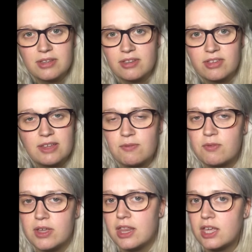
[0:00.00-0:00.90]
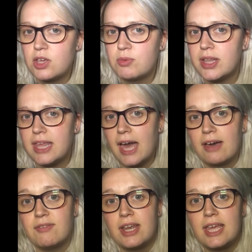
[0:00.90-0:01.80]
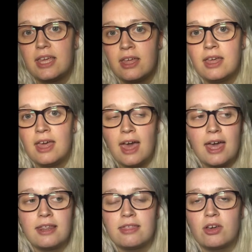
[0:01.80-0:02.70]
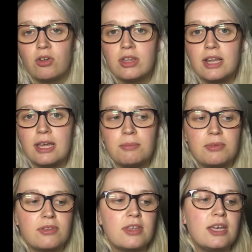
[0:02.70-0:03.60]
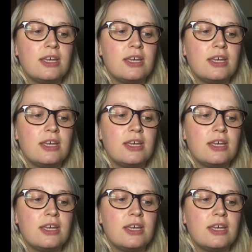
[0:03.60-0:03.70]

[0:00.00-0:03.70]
It doesn't even feel like you really have anything on your lips.